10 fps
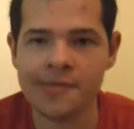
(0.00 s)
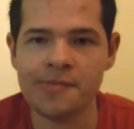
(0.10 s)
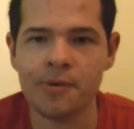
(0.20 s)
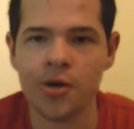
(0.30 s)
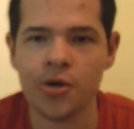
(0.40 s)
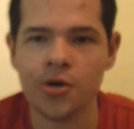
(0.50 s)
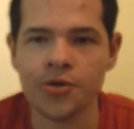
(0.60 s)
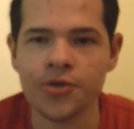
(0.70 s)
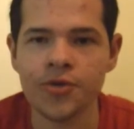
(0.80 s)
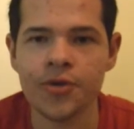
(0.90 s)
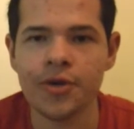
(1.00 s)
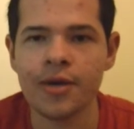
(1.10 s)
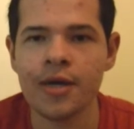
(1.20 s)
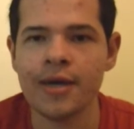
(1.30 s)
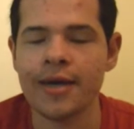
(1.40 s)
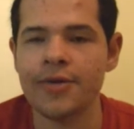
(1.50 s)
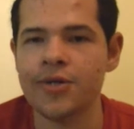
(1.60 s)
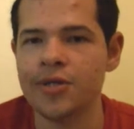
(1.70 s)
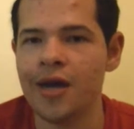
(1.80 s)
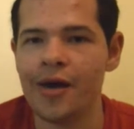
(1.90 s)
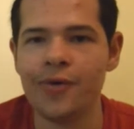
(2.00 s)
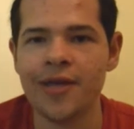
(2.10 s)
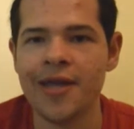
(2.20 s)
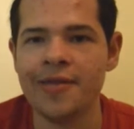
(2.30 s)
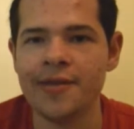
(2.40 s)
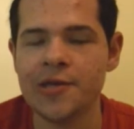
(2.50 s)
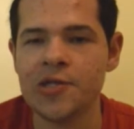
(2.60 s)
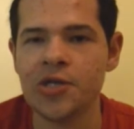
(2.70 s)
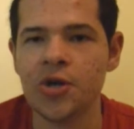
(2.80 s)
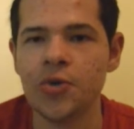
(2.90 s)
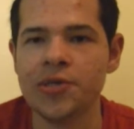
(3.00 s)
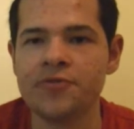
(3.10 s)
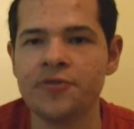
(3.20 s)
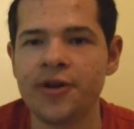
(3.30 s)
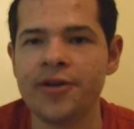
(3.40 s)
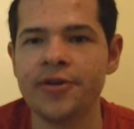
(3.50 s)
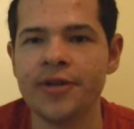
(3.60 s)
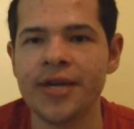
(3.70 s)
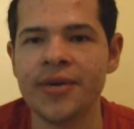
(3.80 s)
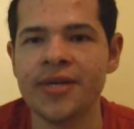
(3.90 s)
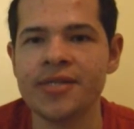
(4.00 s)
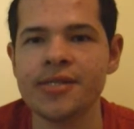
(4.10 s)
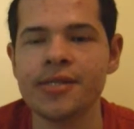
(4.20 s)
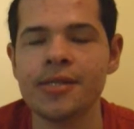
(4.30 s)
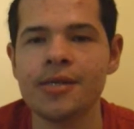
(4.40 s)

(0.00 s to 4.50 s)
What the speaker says: Burgers. Now, not only this show is frickin' hilarious,